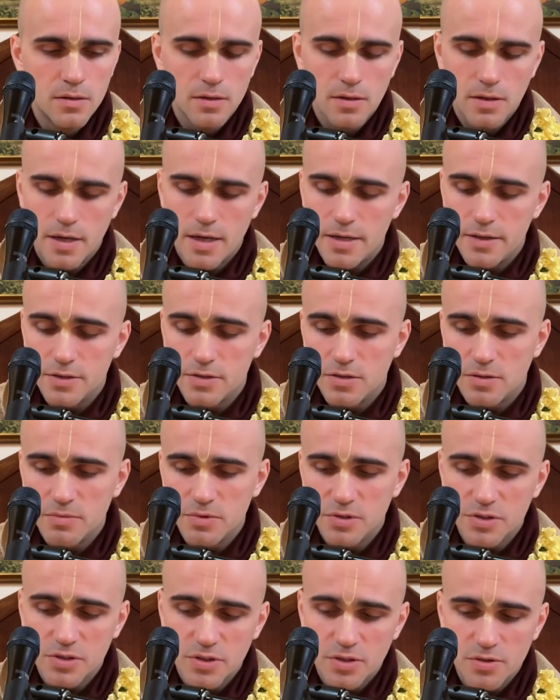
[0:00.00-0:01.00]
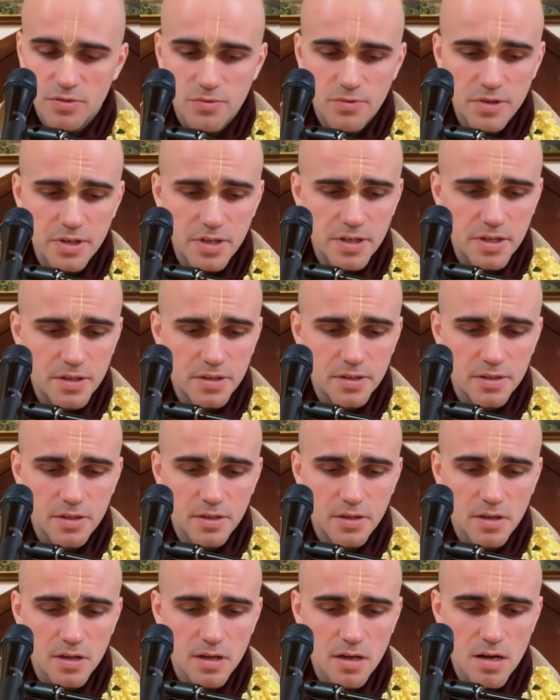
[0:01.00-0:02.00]
Okay, so I'm just going to read
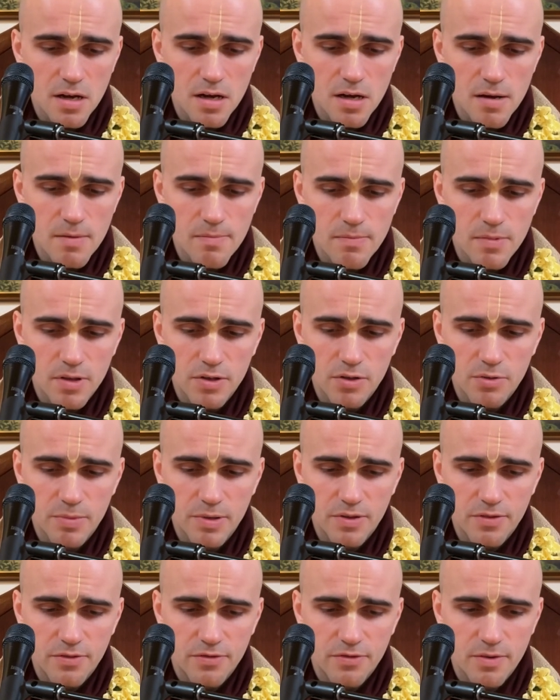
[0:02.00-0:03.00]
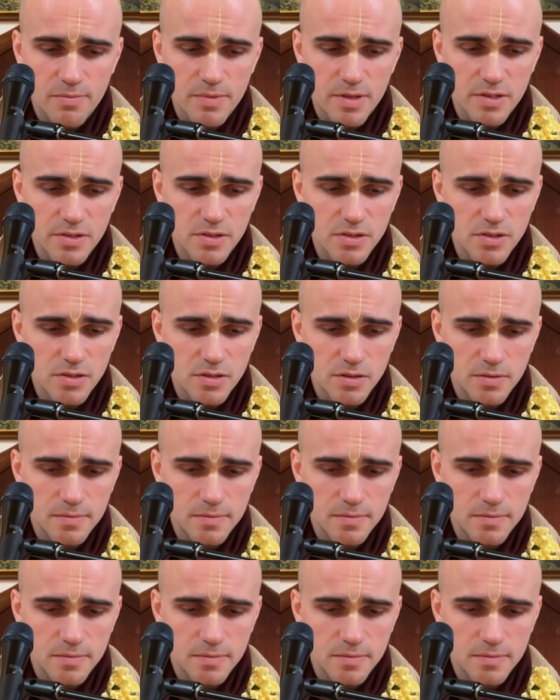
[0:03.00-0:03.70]
a little bit from this,